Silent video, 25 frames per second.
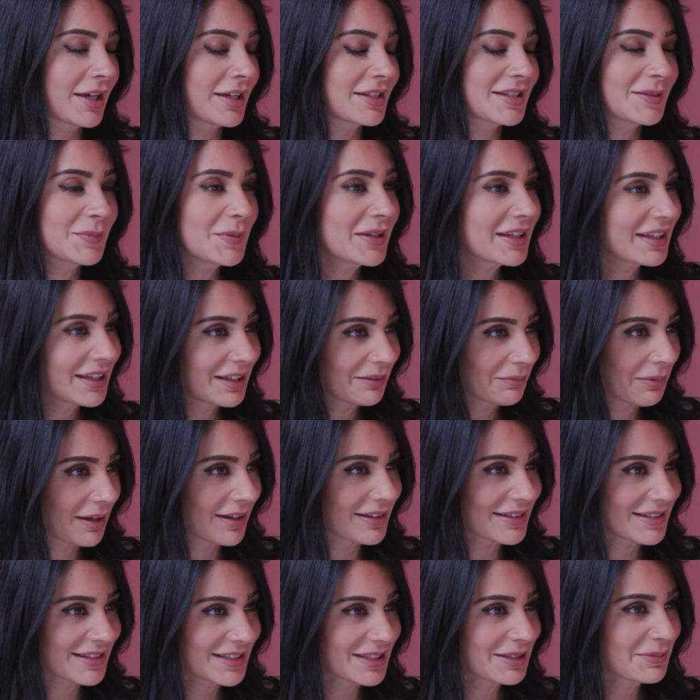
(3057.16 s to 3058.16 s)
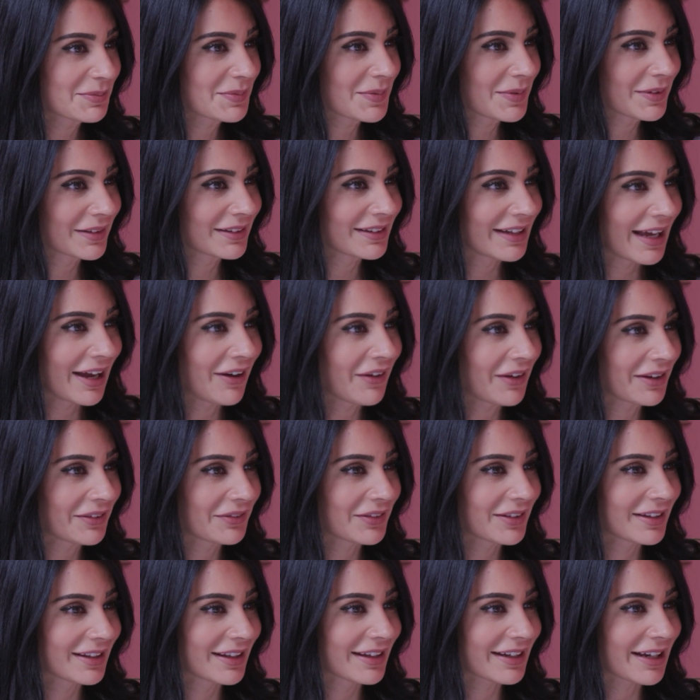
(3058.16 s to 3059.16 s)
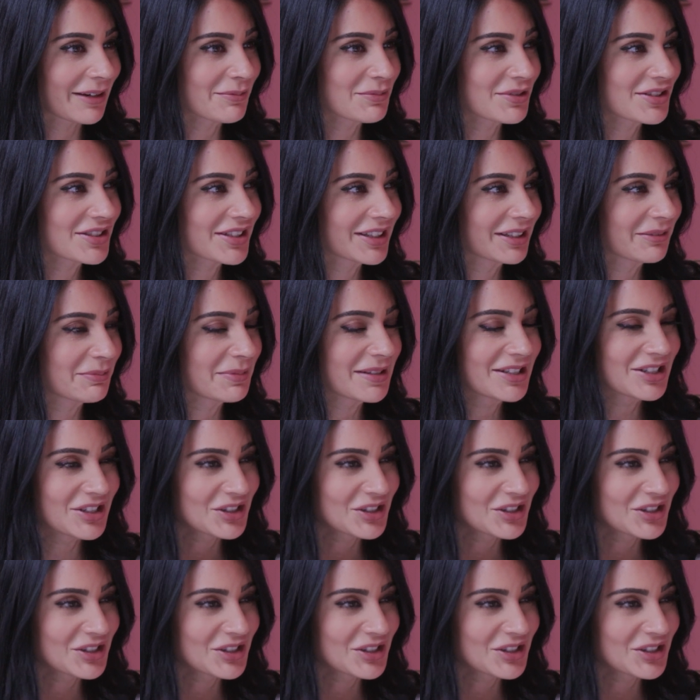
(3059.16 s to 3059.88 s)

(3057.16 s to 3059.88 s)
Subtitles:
Speaking about sleep, now I feel like I'm just going to be